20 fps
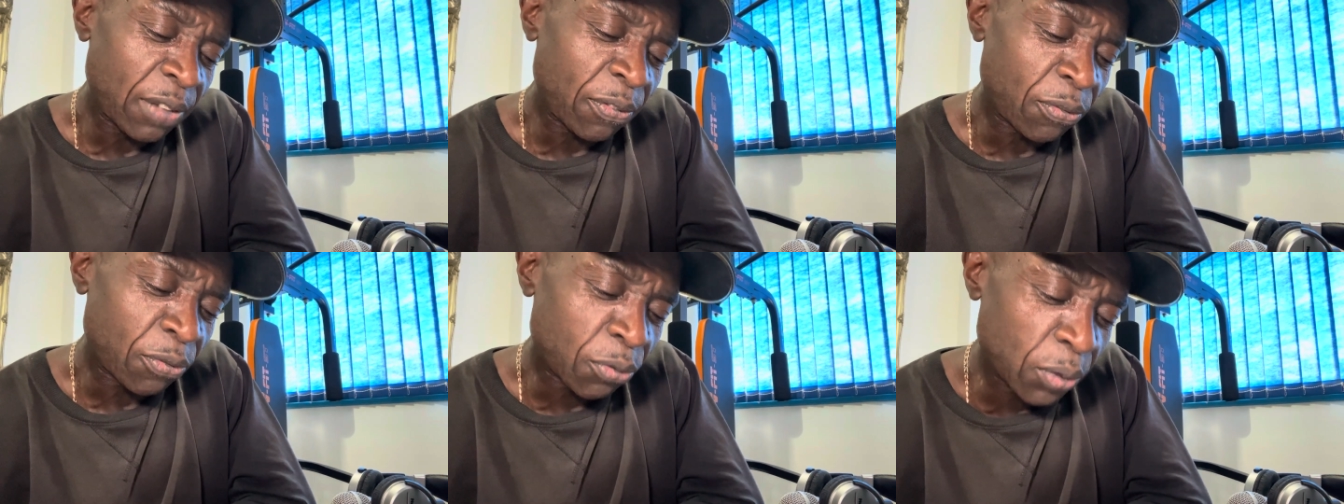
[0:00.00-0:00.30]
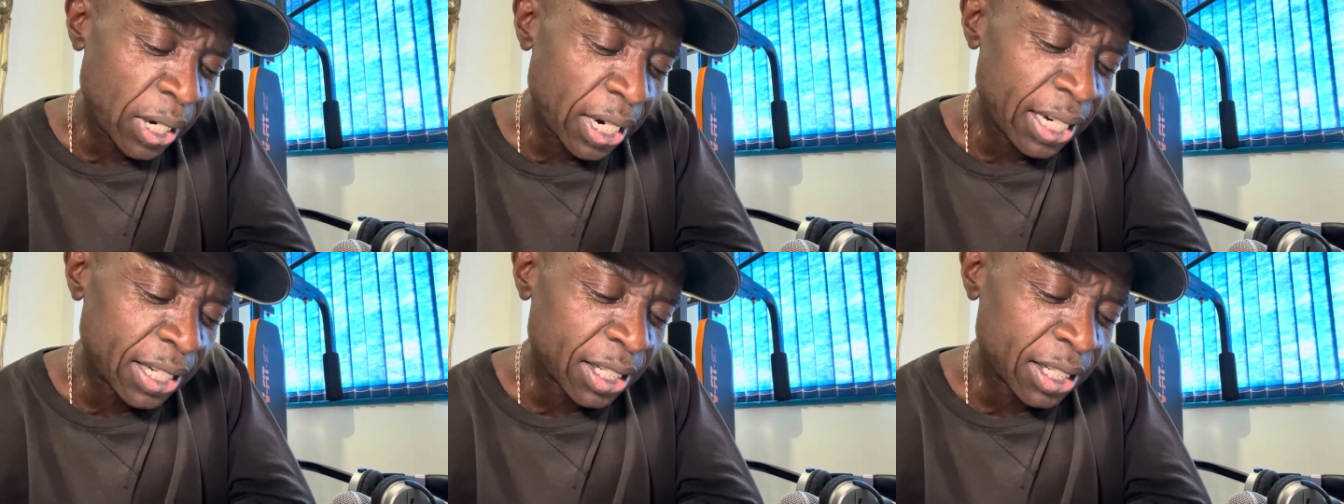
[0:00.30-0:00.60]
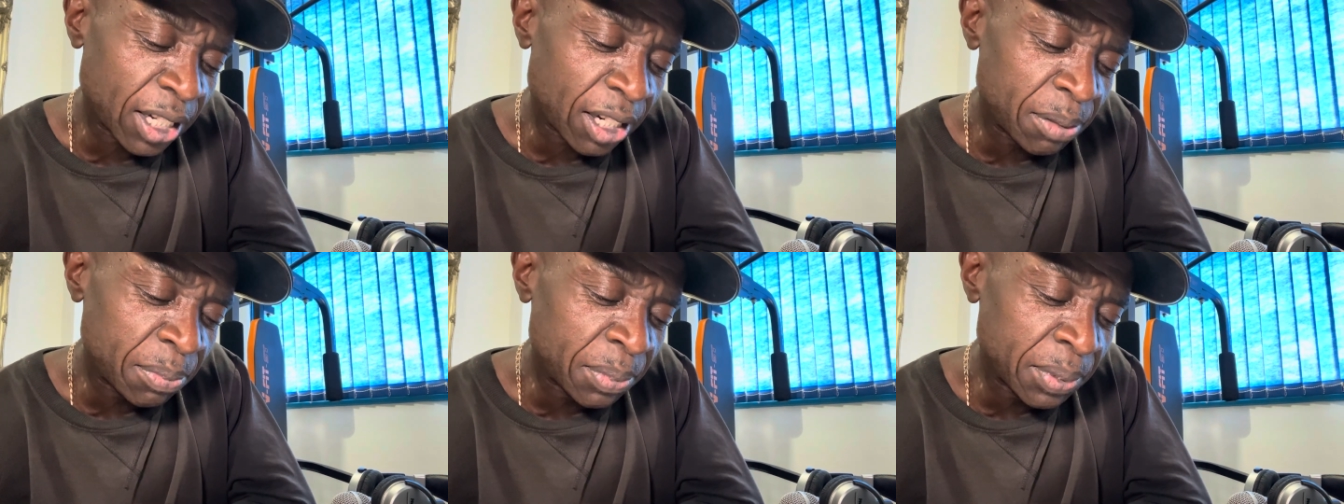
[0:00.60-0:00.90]

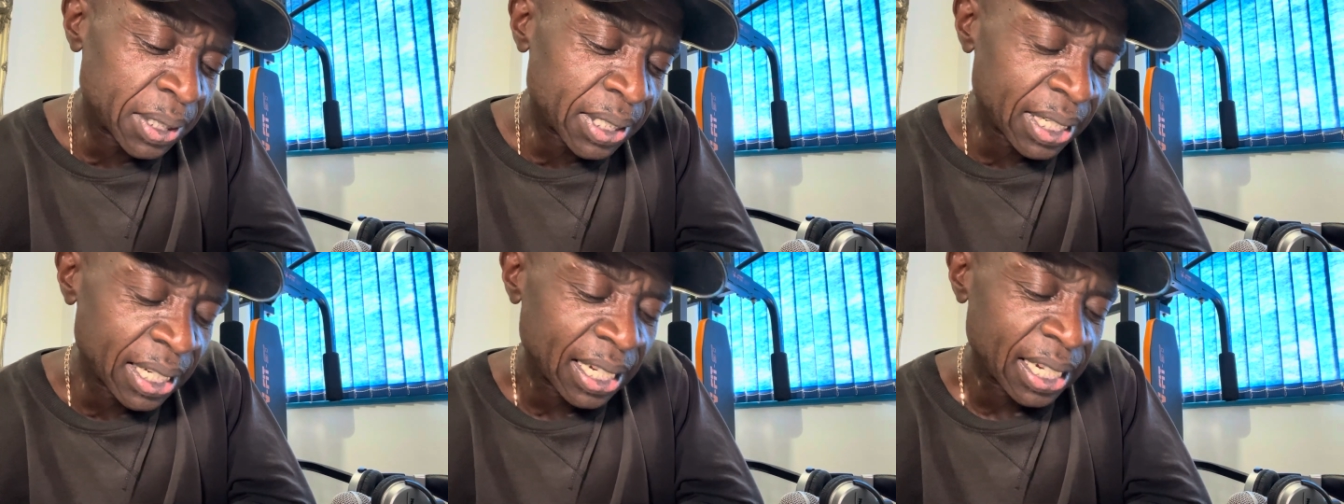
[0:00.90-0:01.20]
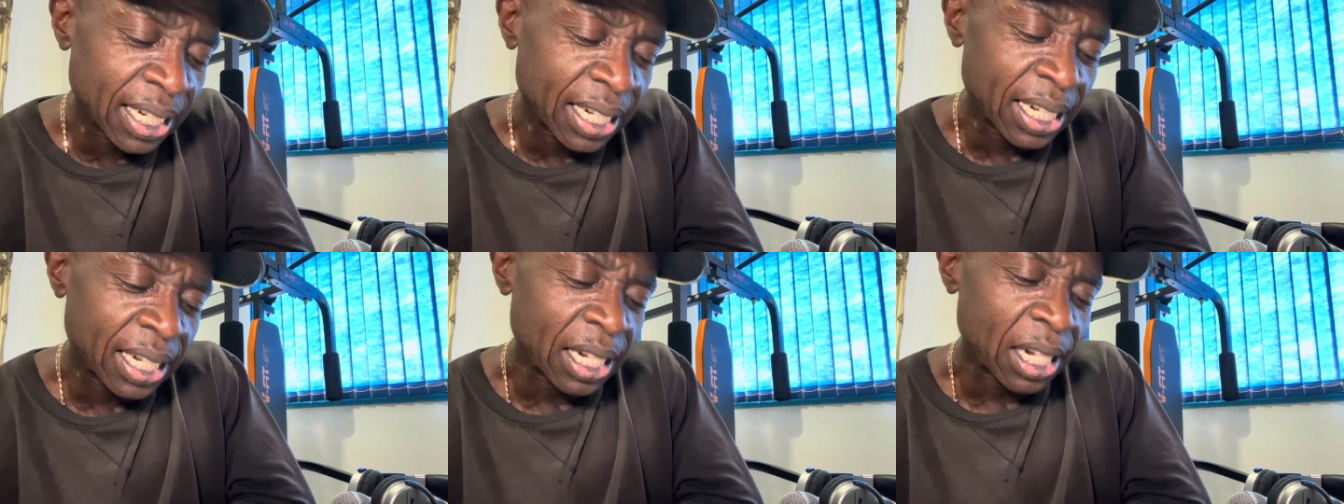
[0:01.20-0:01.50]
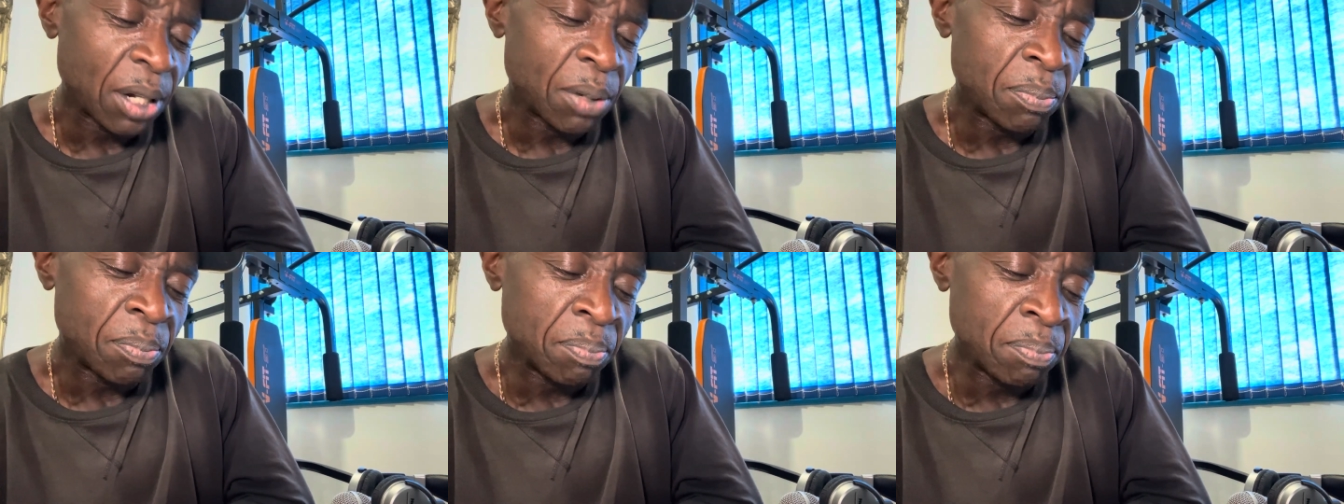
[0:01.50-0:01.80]
freedoms
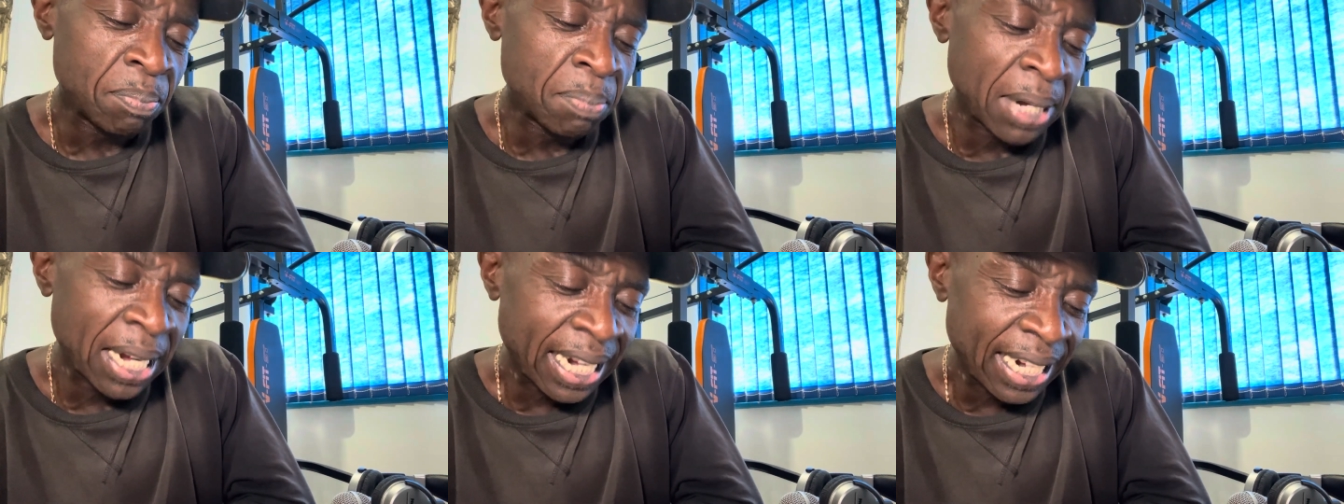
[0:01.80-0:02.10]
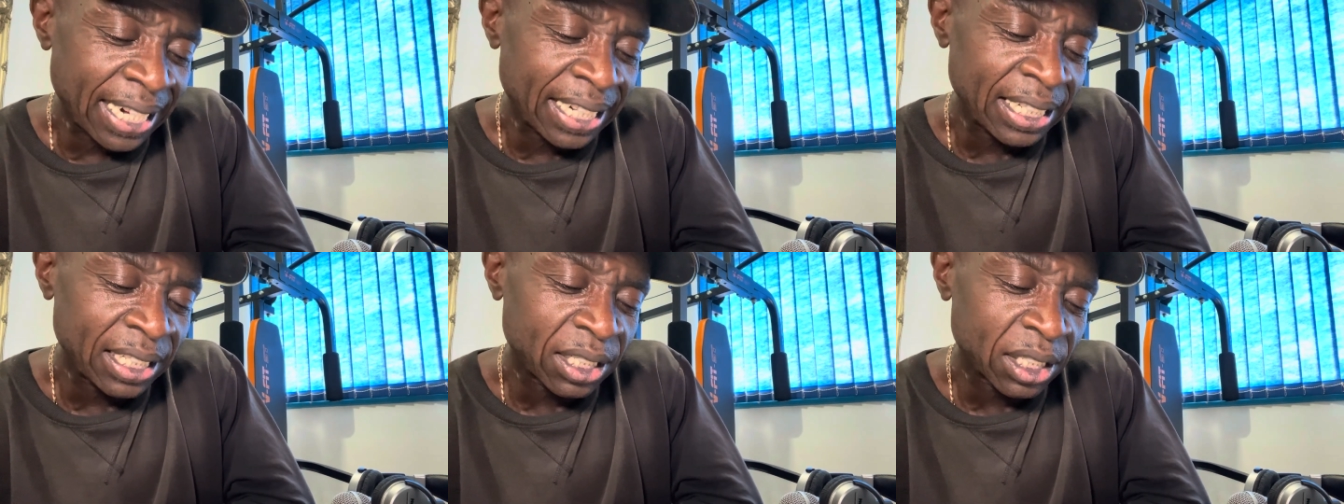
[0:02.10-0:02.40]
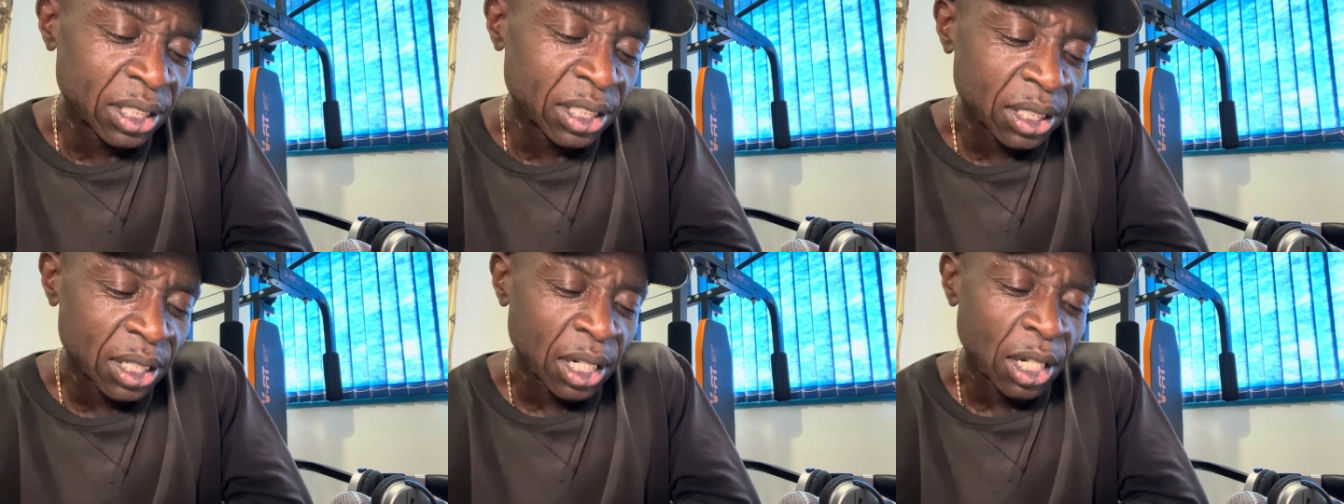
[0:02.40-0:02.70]

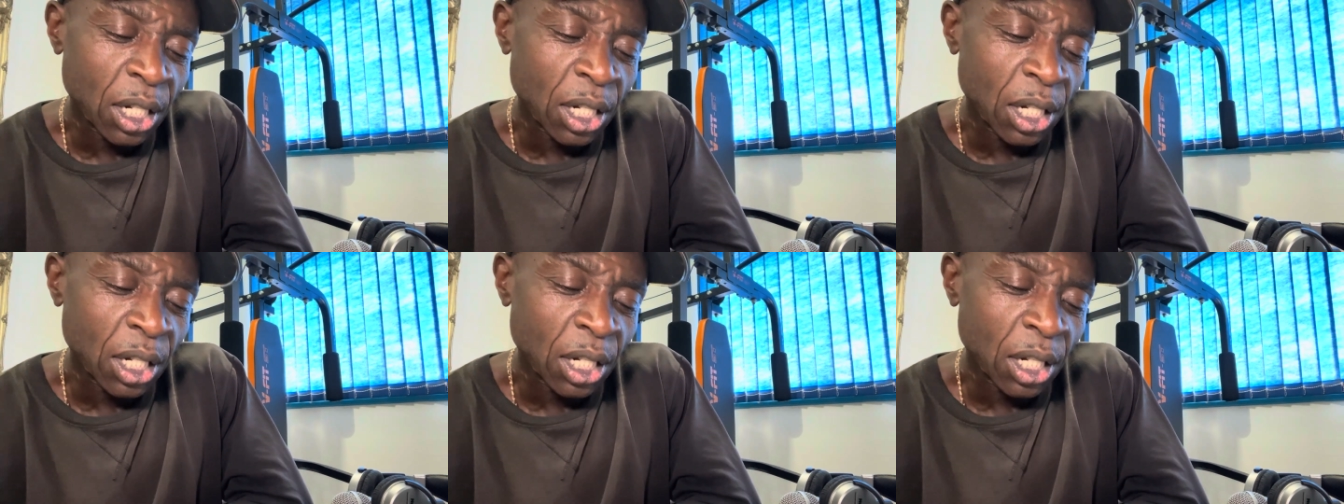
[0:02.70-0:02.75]
means